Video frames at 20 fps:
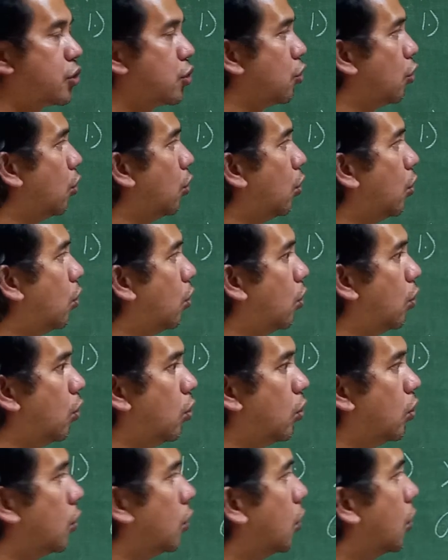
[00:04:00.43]

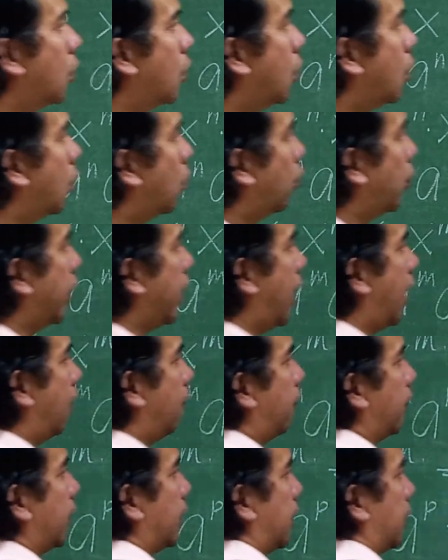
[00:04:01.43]
So we
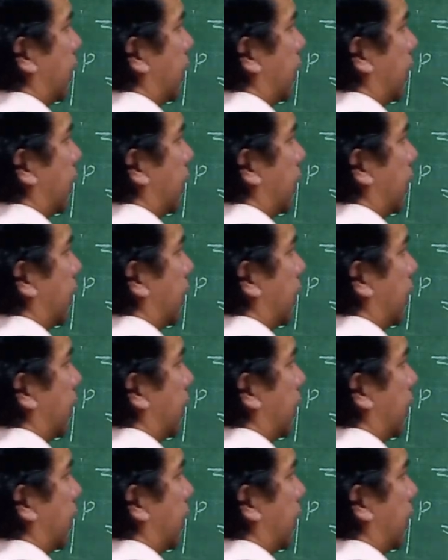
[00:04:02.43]
have in